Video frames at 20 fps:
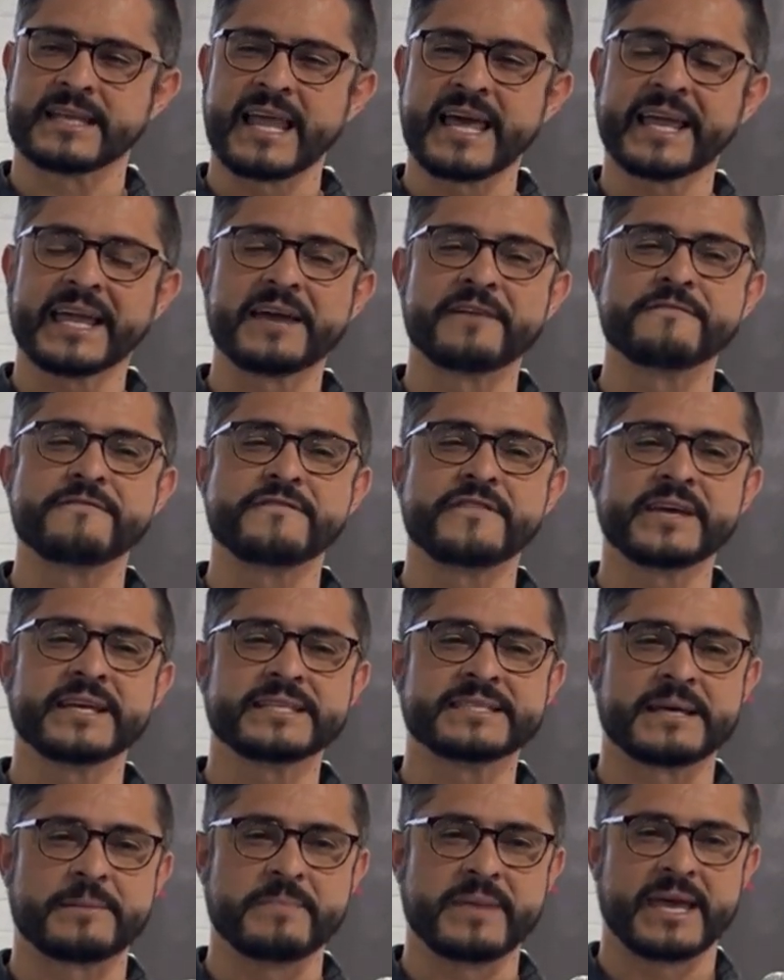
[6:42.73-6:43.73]
It's like a
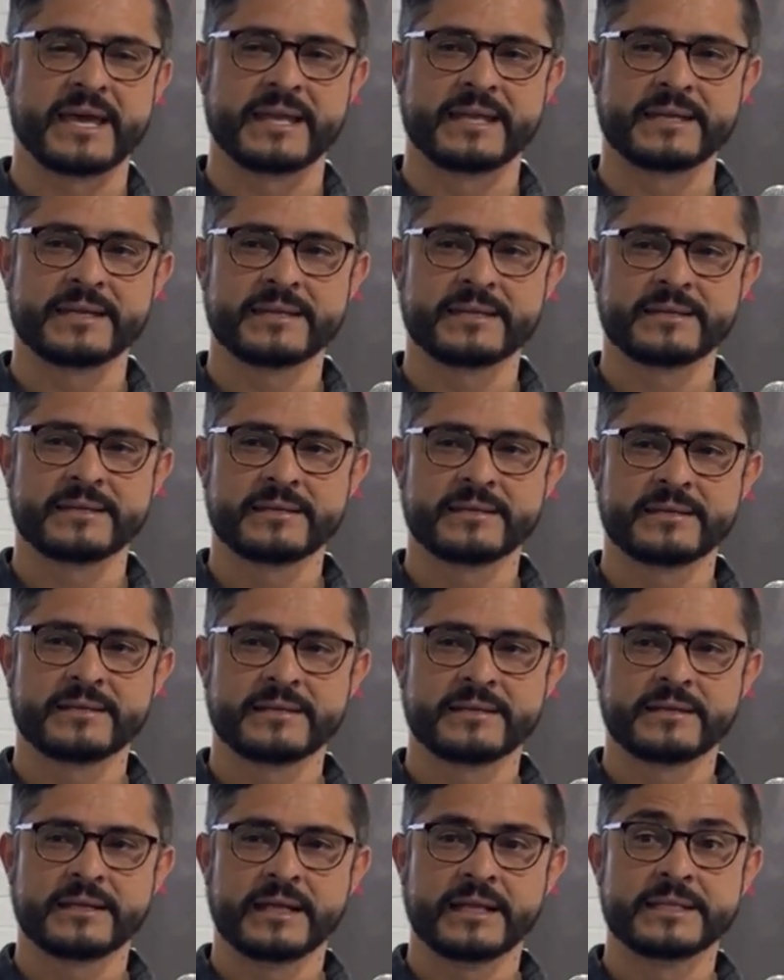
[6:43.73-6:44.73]
vitamin
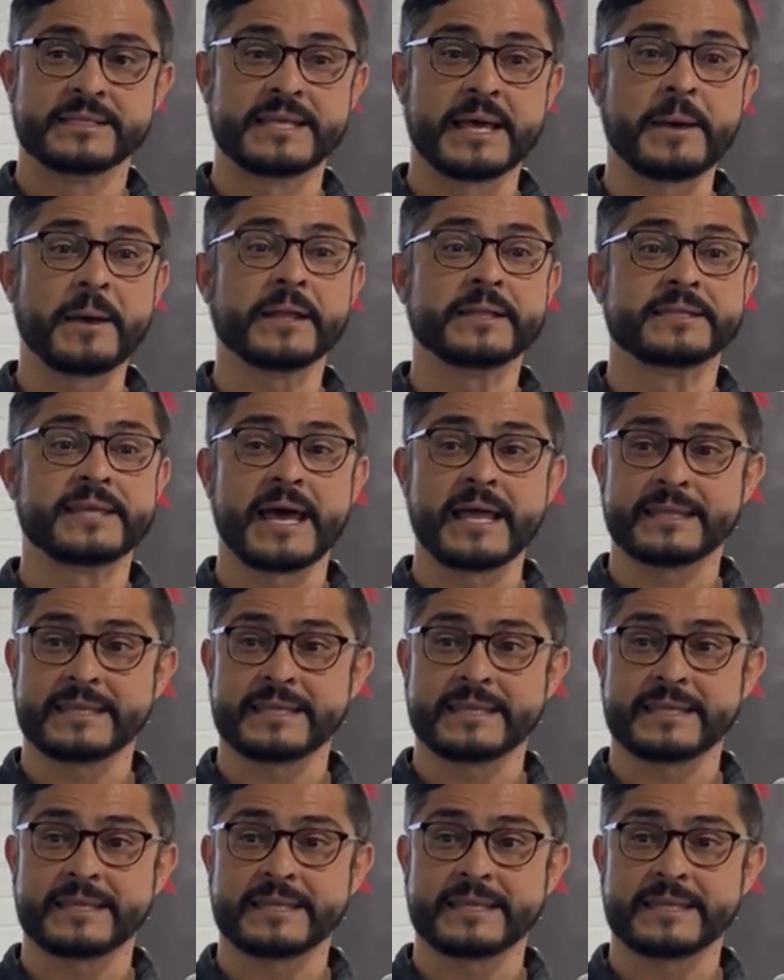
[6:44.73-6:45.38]
that,